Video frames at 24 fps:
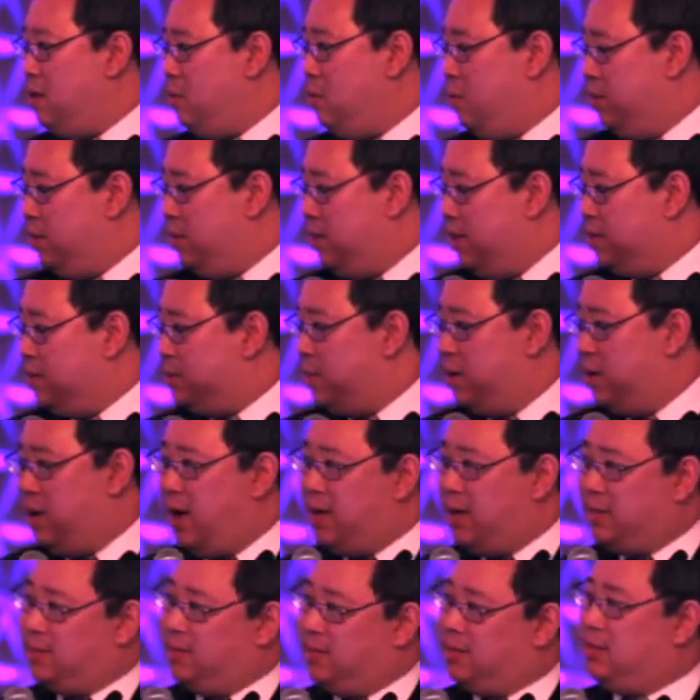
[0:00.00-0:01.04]
with these
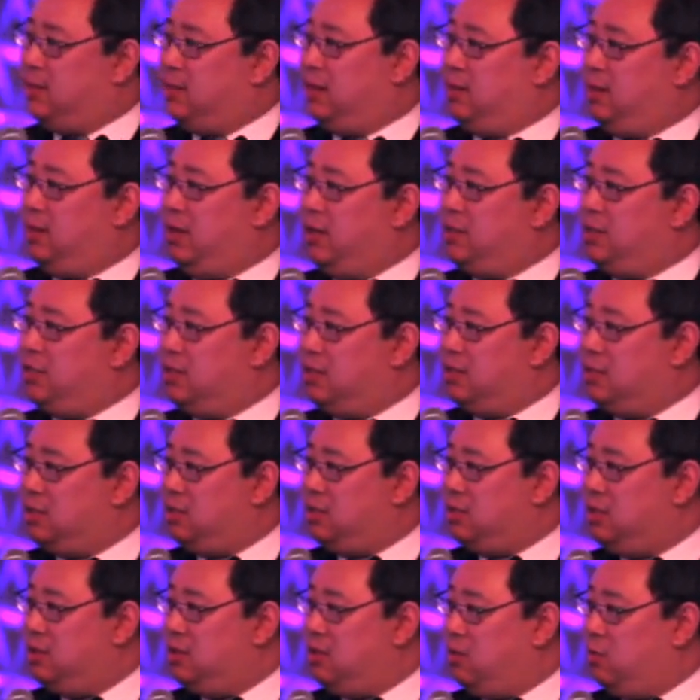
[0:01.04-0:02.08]
benign cystic
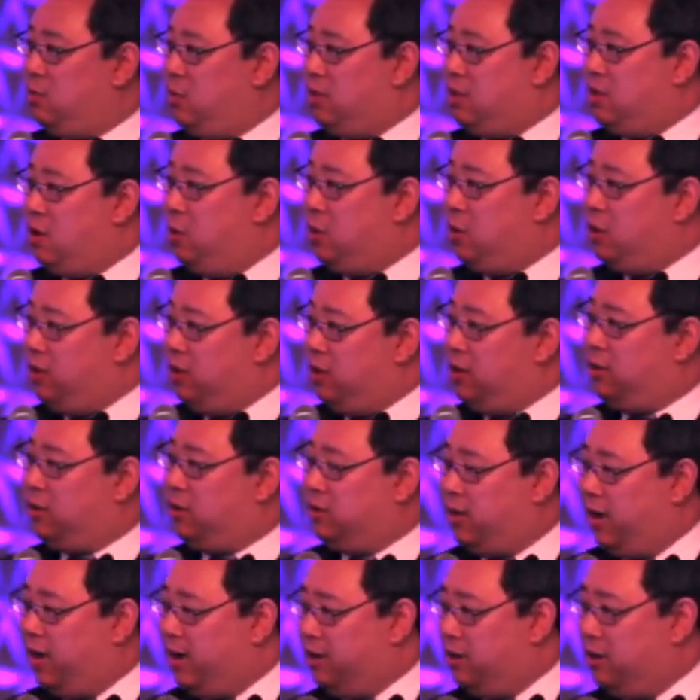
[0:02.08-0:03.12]
lesions with no
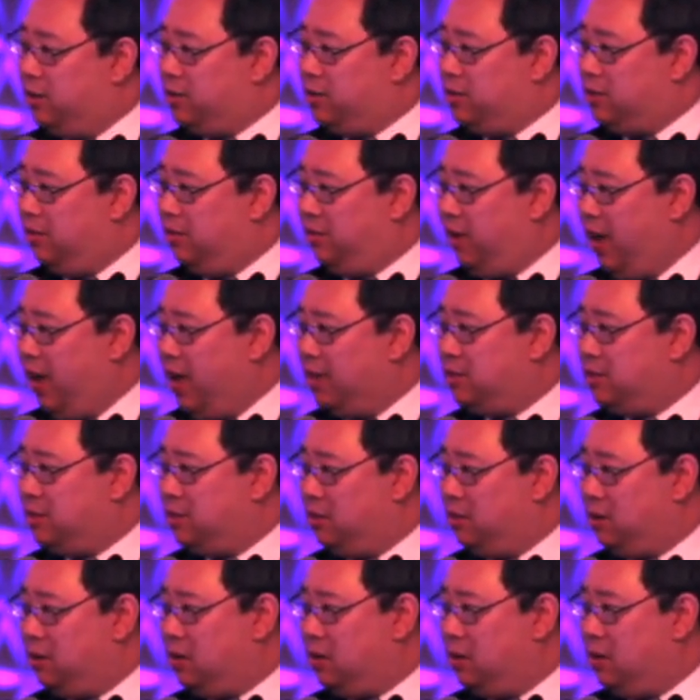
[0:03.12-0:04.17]
clinical diagnosis of
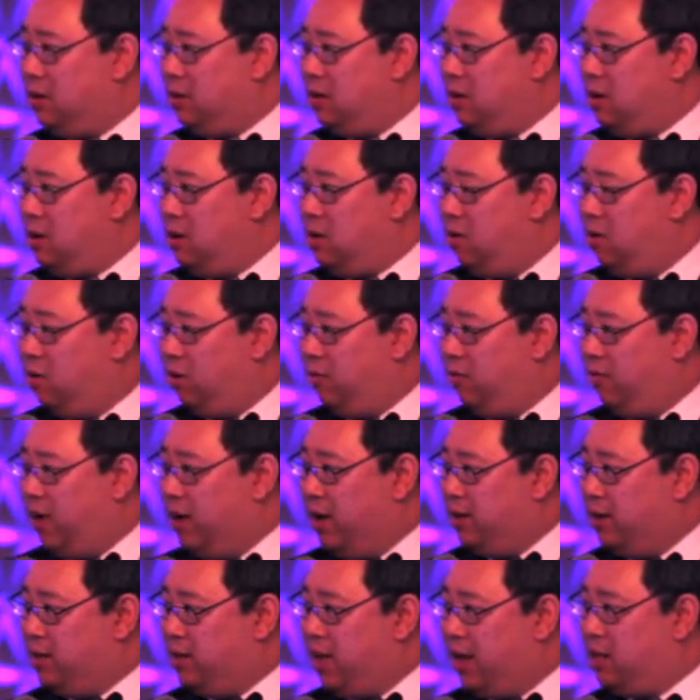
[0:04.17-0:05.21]
cancer, we're
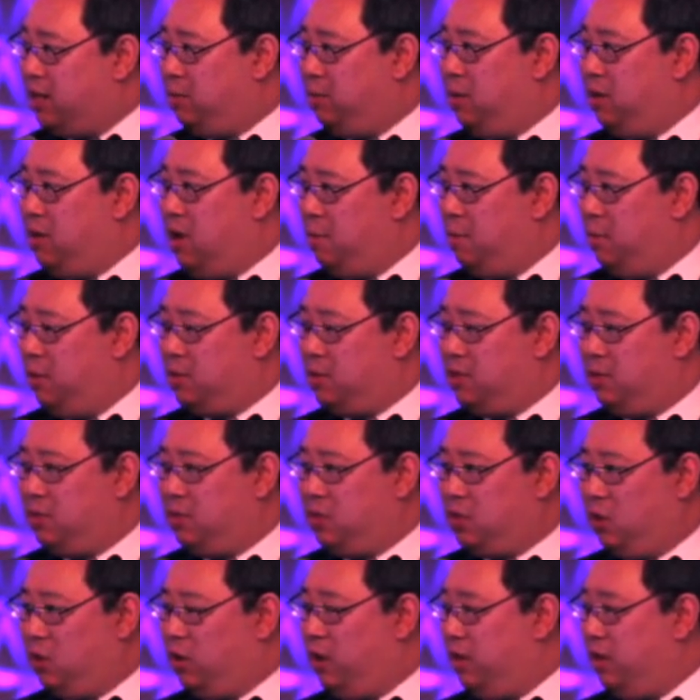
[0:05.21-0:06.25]
finding detectable numbers of
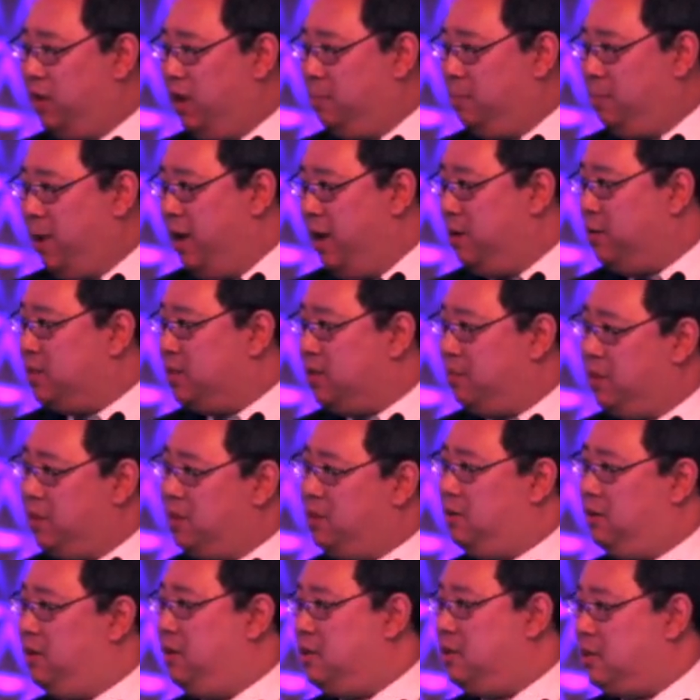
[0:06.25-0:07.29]
circulating pancreas
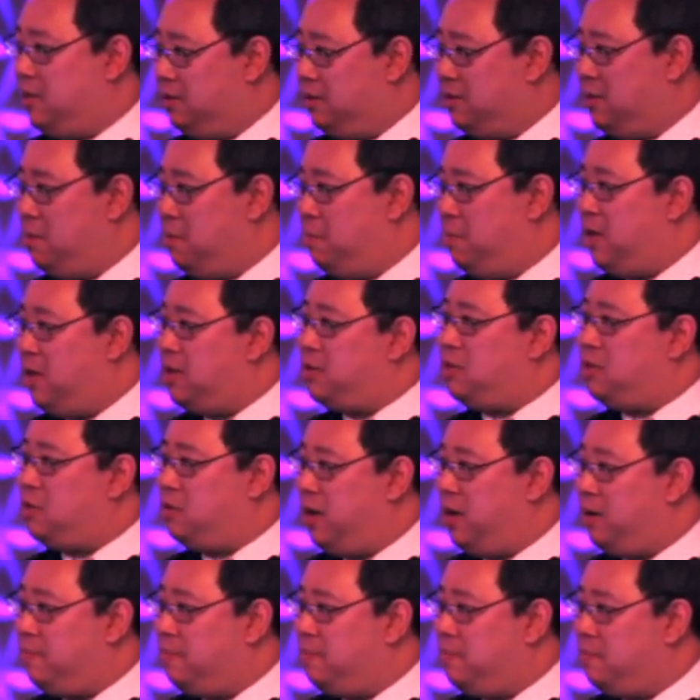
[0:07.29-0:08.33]
epithelial cells in the
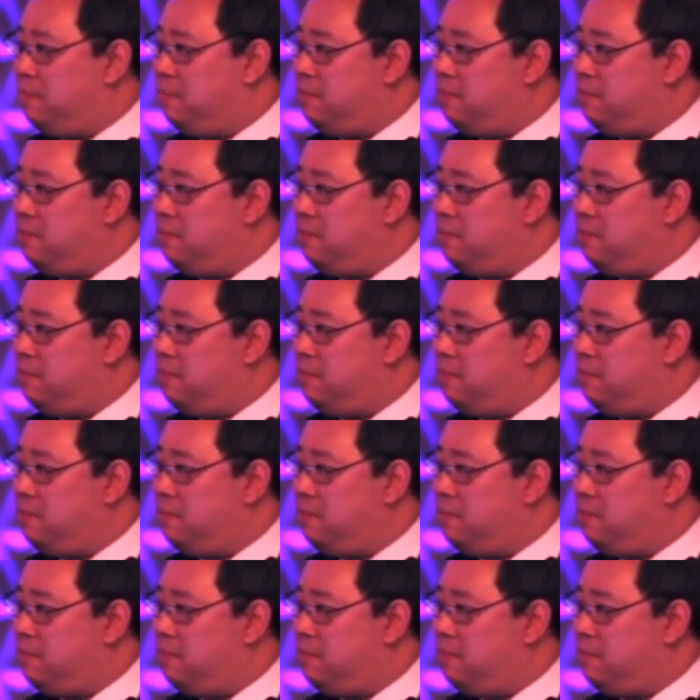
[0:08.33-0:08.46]
bloodstream.